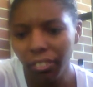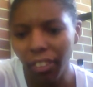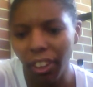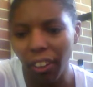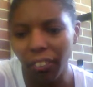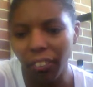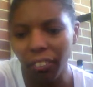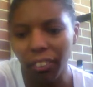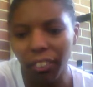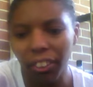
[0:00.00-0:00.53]
she
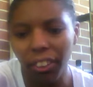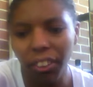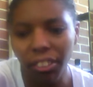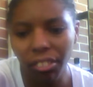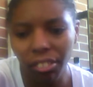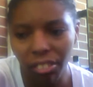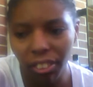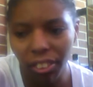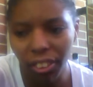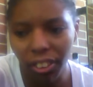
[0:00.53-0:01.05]
has
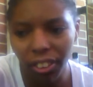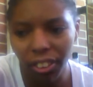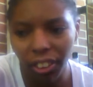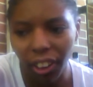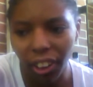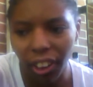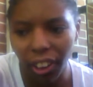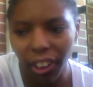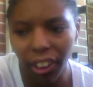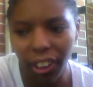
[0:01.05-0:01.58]

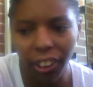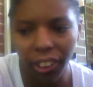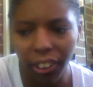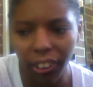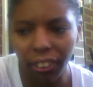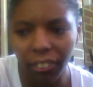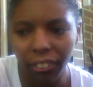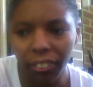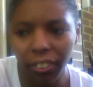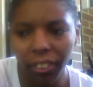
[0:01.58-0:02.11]
conditioner
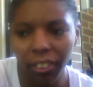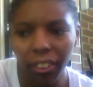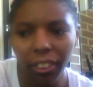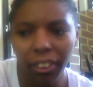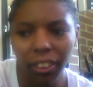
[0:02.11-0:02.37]
and